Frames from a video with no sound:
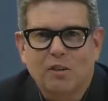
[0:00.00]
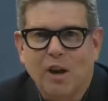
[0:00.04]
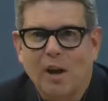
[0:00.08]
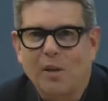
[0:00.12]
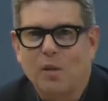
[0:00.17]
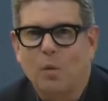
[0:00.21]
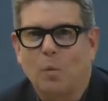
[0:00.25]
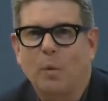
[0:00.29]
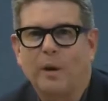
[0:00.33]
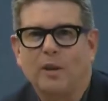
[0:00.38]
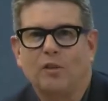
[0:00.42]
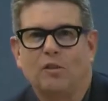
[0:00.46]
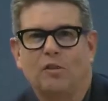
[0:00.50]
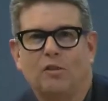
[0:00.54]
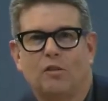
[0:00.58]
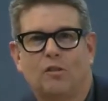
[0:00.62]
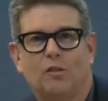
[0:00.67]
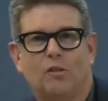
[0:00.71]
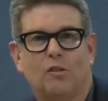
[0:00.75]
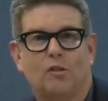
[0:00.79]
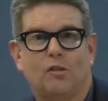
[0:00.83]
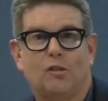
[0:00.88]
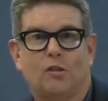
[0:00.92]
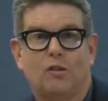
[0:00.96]
Let's go to the
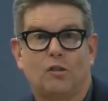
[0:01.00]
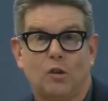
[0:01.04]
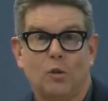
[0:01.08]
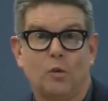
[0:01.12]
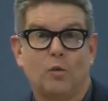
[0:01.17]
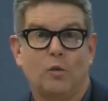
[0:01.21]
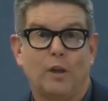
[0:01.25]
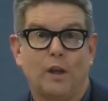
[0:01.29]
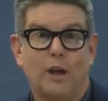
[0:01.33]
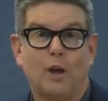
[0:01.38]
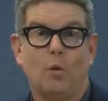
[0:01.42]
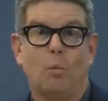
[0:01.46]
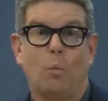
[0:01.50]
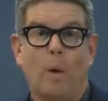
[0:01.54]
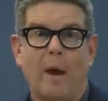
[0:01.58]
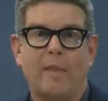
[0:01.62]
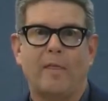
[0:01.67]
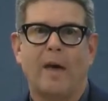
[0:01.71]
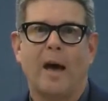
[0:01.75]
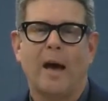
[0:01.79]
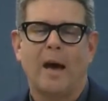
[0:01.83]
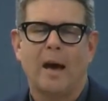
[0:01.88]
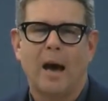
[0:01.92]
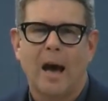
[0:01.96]
wits to the
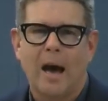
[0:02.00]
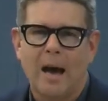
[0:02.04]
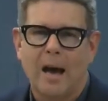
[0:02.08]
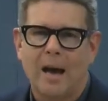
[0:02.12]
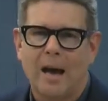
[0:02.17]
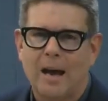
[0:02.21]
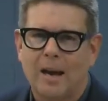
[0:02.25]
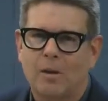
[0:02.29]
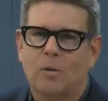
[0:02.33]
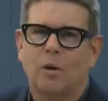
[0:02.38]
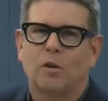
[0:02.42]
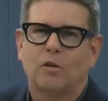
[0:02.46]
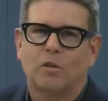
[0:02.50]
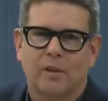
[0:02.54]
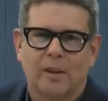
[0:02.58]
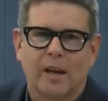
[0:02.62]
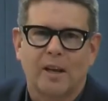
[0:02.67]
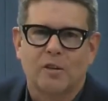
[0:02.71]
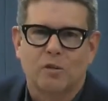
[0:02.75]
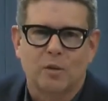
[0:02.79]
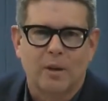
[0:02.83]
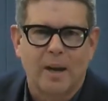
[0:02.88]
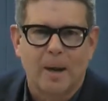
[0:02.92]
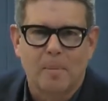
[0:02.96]
weather uh, across the
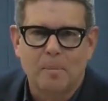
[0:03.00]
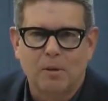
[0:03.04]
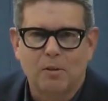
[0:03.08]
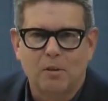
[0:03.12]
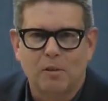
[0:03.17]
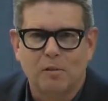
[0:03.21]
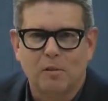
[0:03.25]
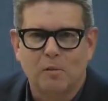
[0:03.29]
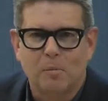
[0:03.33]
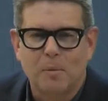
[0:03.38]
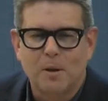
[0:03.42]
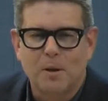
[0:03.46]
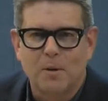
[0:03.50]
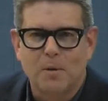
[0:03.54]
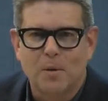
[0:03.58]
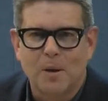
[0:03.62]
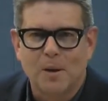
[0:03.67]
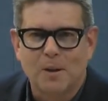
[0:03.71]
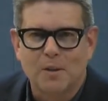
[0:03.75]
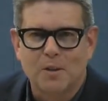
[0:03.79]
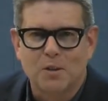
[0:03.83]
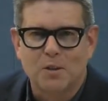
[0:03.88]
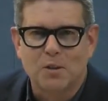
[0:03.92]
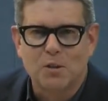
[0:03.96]
country now. MetService
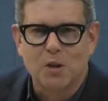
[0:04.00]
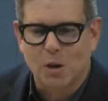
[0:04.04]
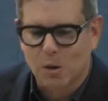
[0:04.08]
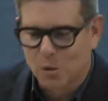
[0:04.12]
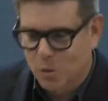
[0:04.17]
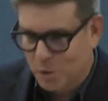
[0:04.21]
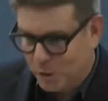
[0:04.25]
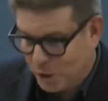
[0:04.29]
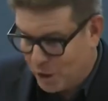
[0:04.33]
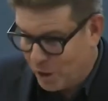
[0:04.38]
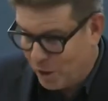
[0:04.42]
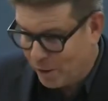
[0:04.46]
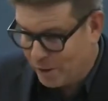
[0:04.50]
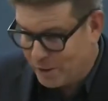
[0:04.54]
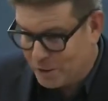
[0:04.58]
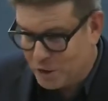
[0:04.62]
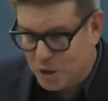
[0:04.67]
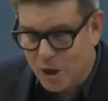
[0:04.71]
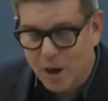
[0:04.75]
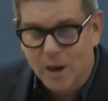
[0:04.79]
meteorologist John Law. Kia ora,